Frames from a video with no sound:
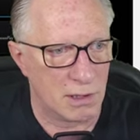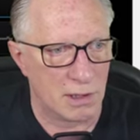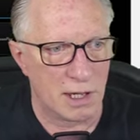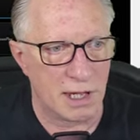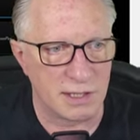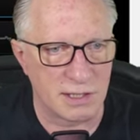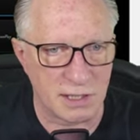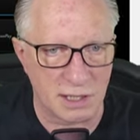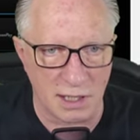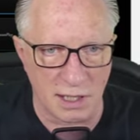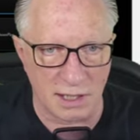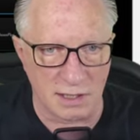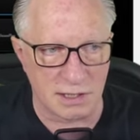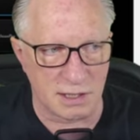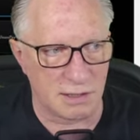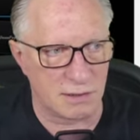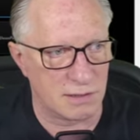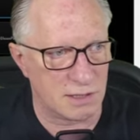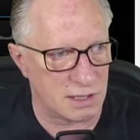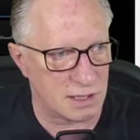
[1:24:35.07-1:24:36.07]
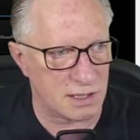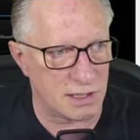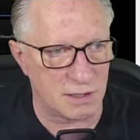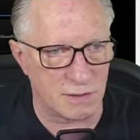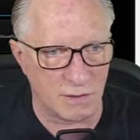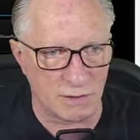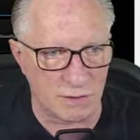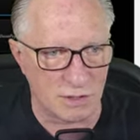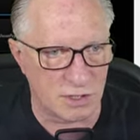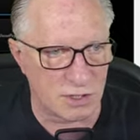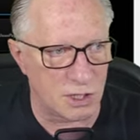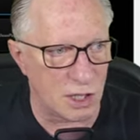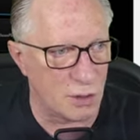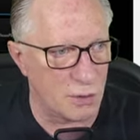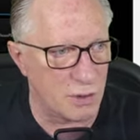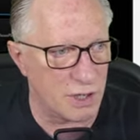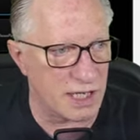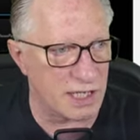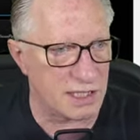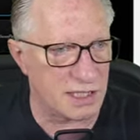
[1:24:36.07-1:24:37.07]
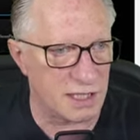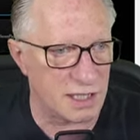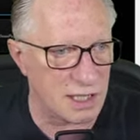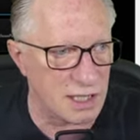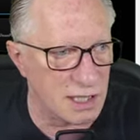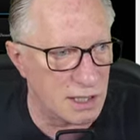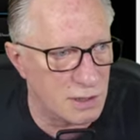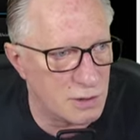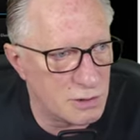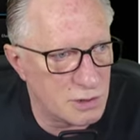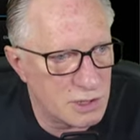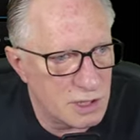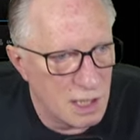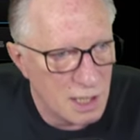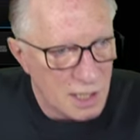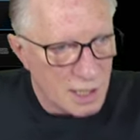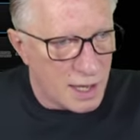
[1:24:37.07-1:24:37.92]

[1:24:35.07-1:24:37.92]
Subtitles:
It's just so easy to use,